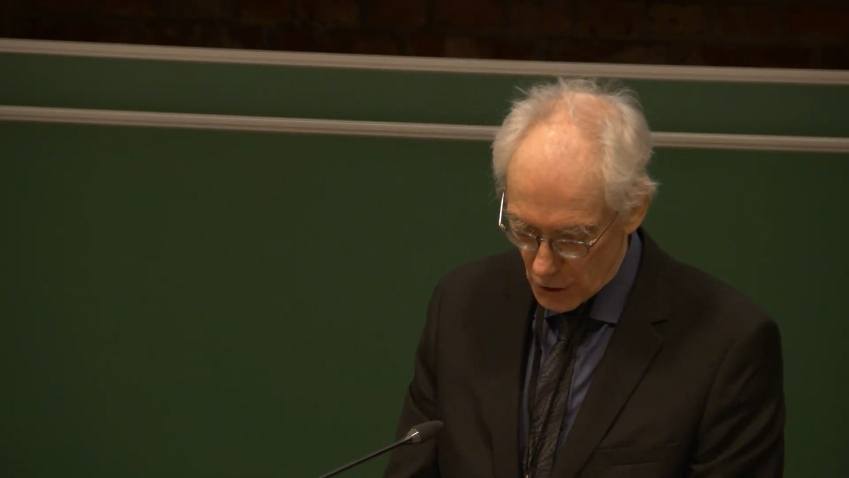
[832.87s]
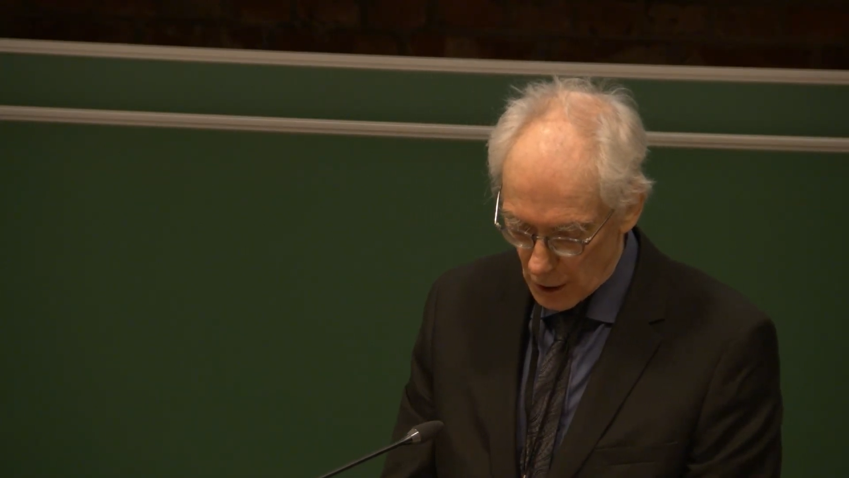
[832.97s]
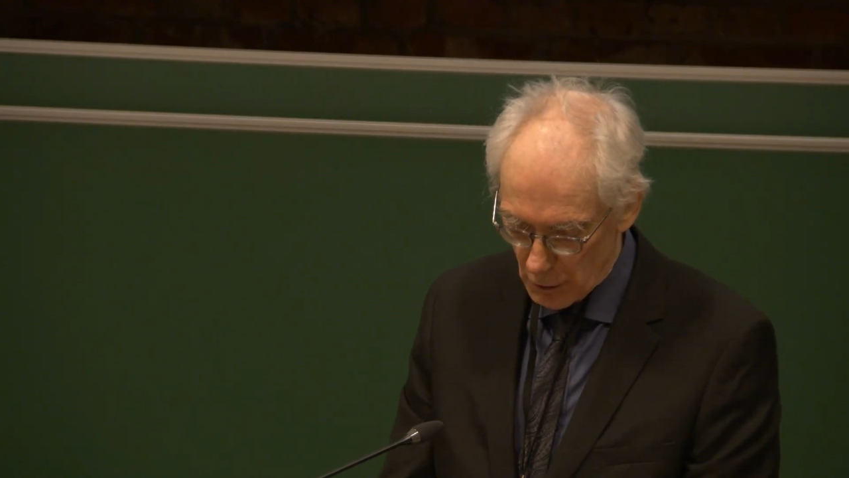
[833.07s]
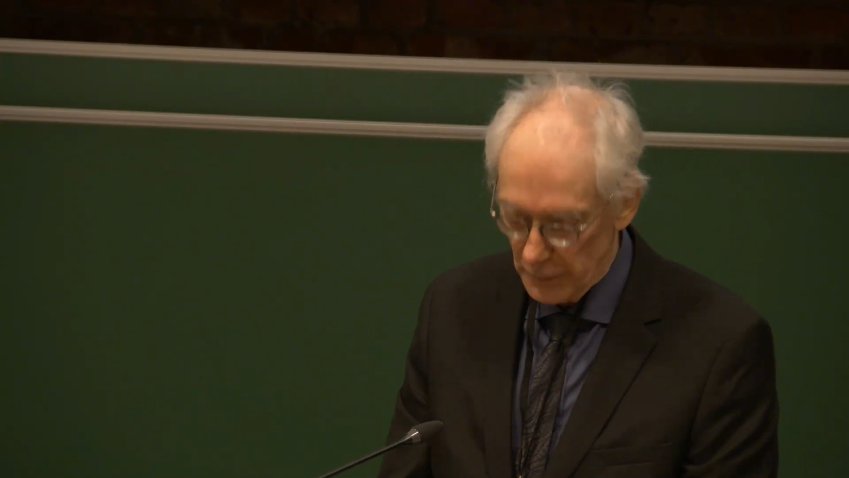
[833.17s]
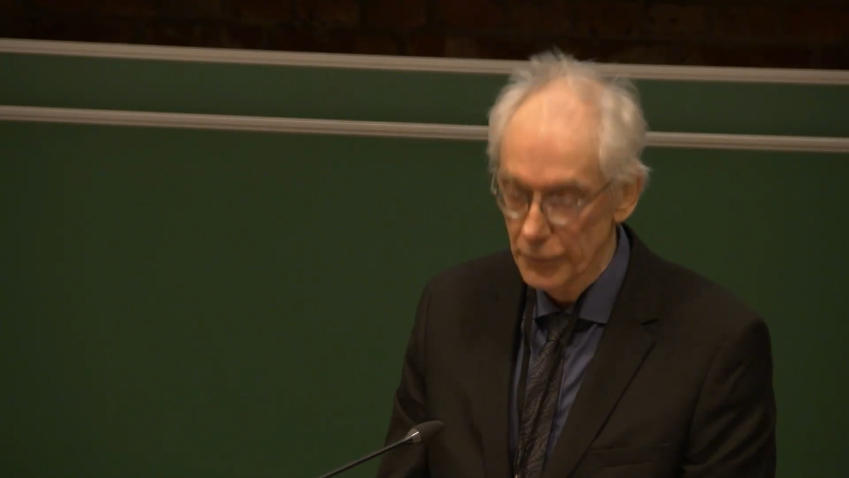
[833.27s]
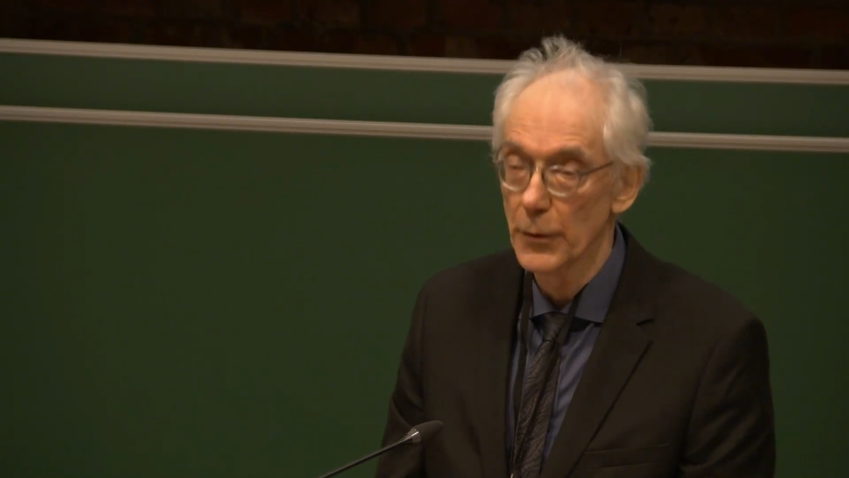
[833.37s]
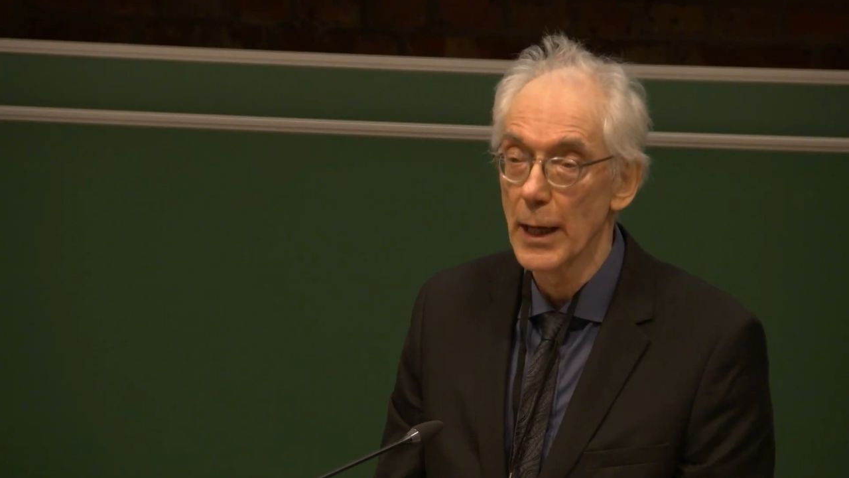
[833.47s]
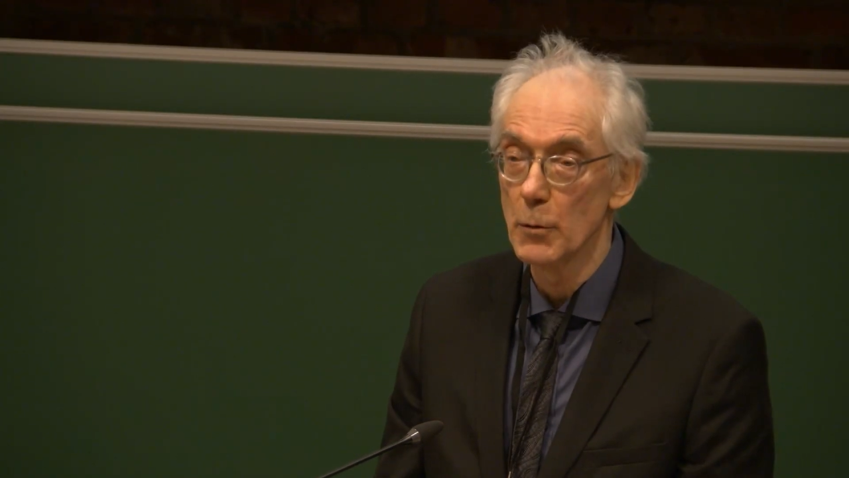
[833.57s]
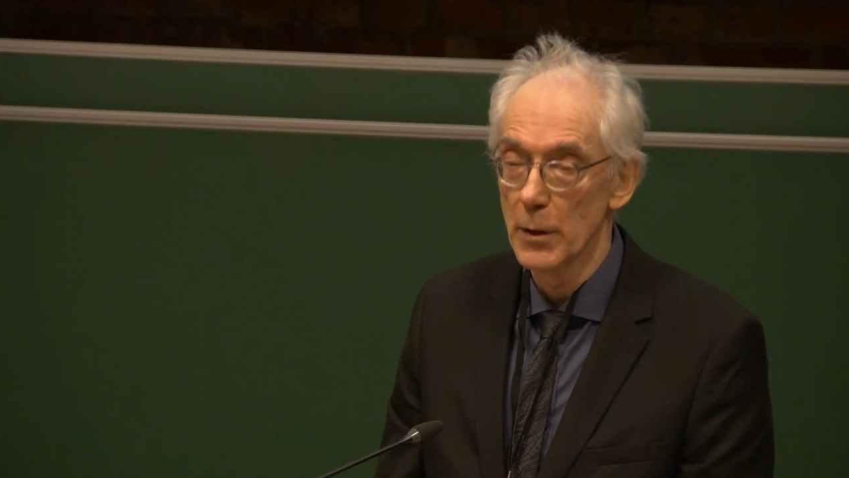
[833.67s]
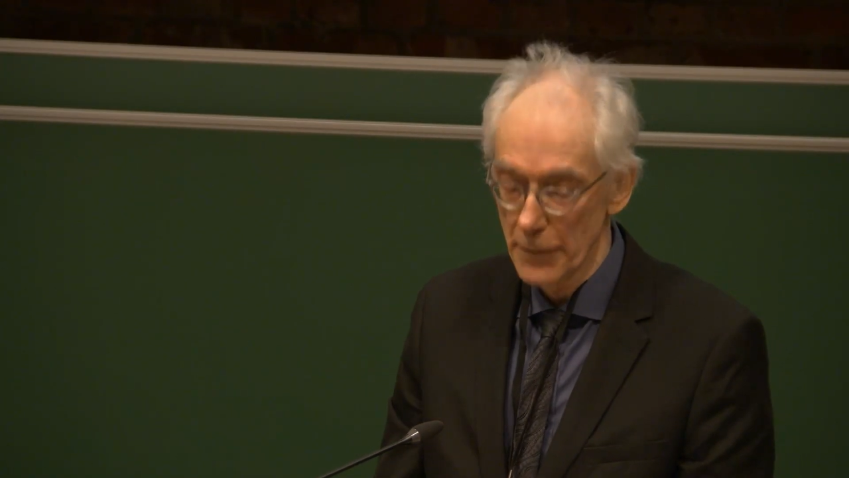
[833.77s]
struggle before
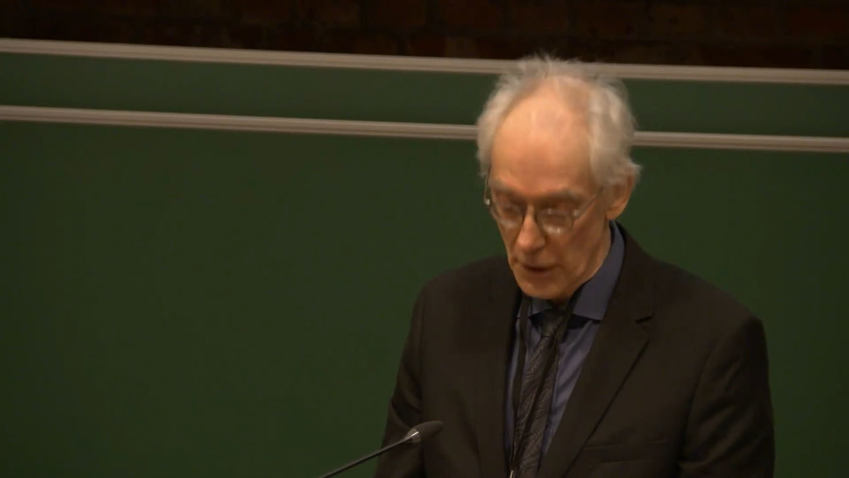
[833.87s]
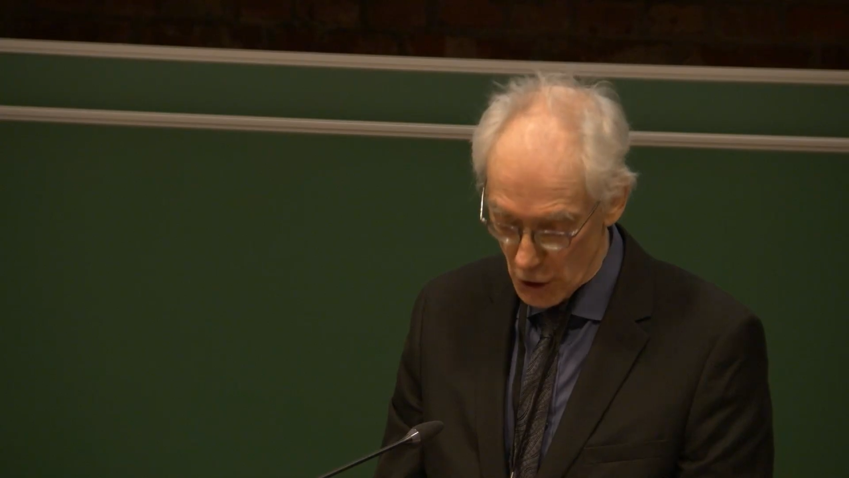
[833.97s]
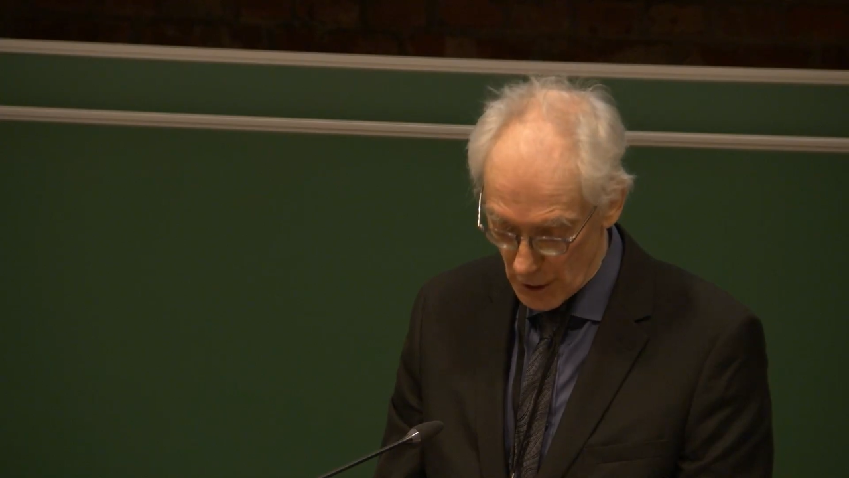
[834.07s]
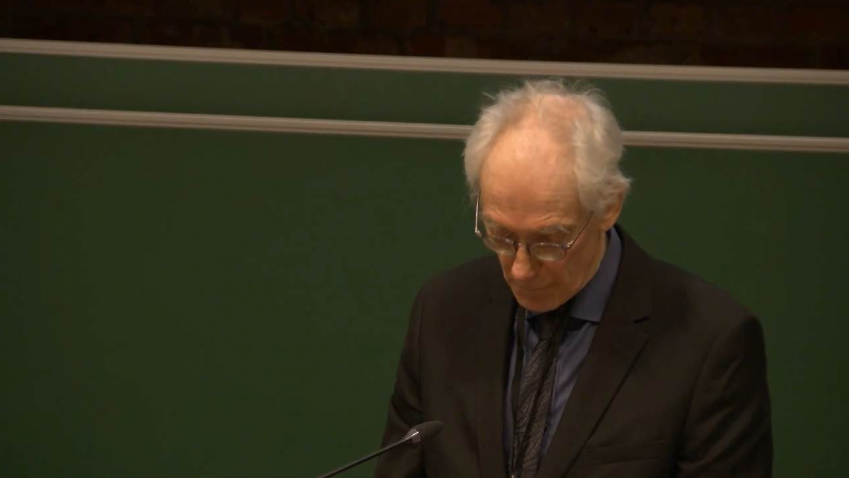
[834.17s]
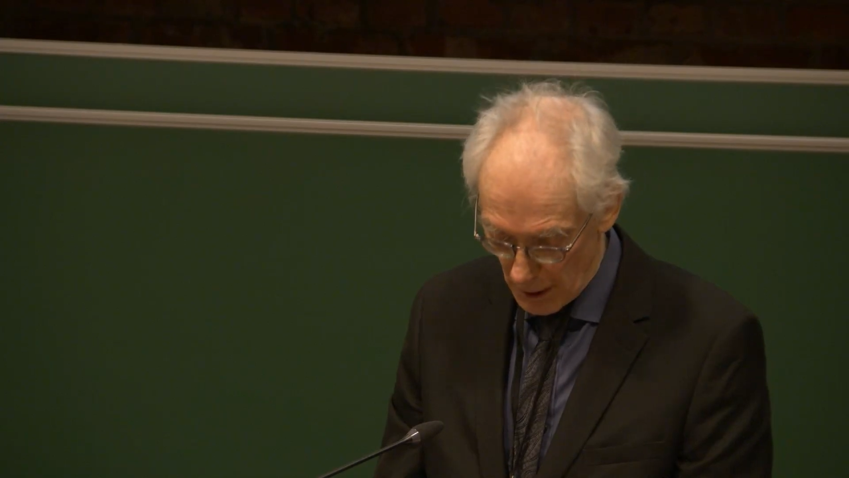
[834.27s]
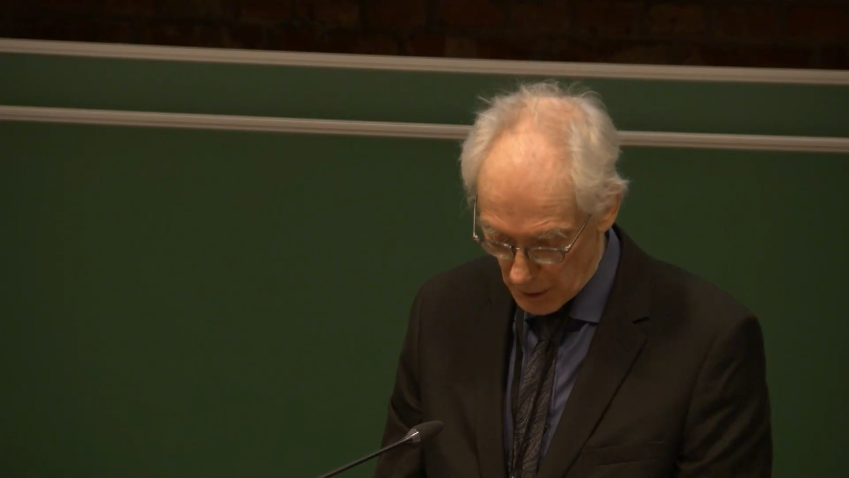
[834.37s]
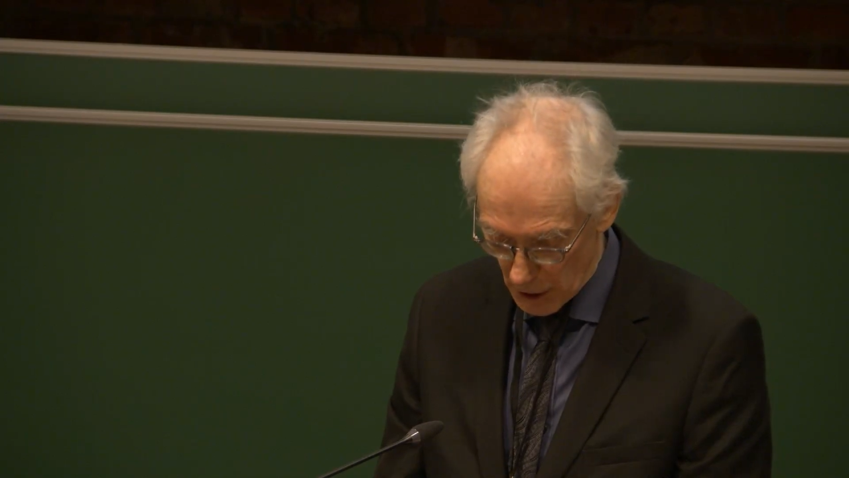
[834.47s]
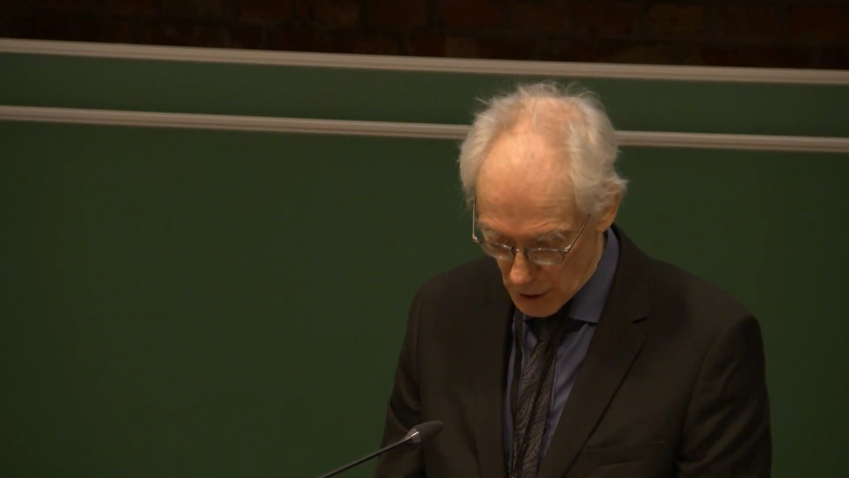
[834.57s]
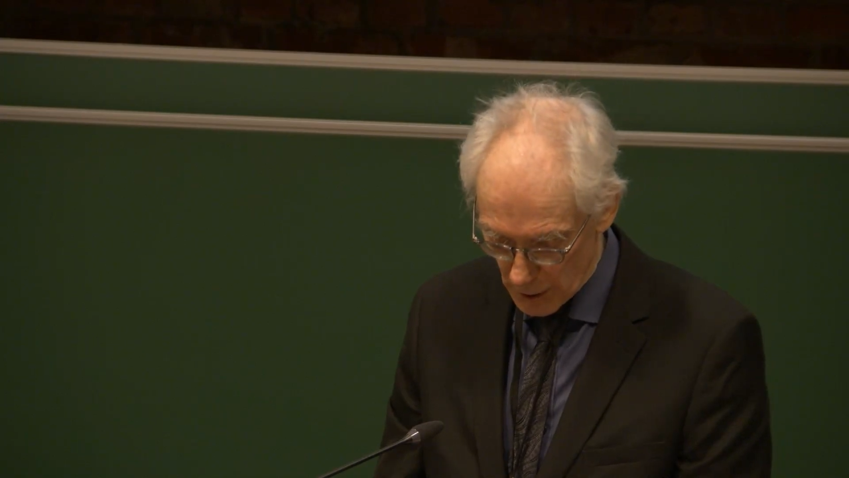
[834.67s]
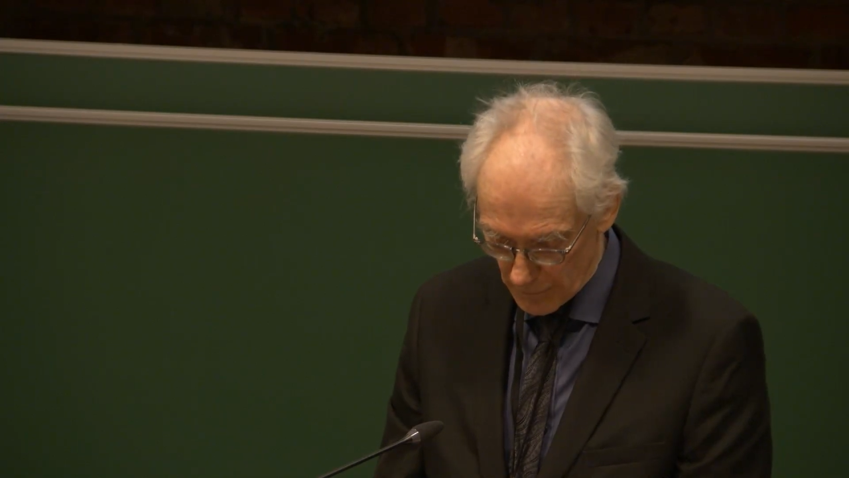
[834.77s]
they were eventually
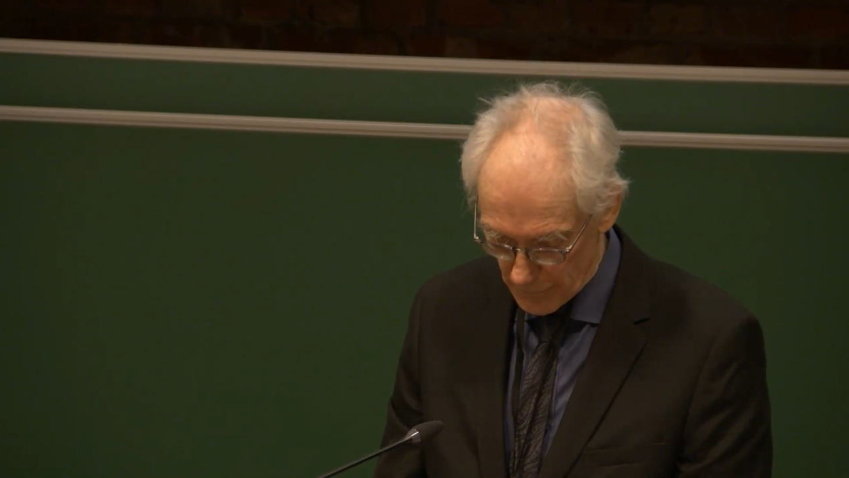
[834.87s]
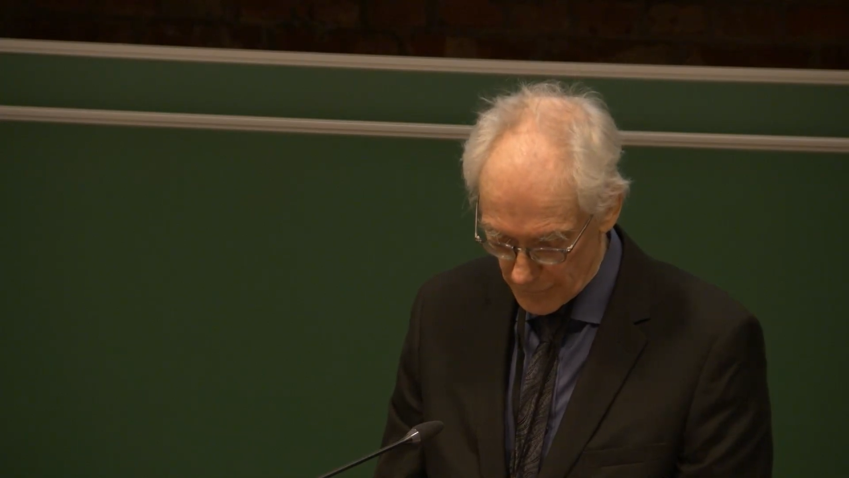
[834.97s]
published.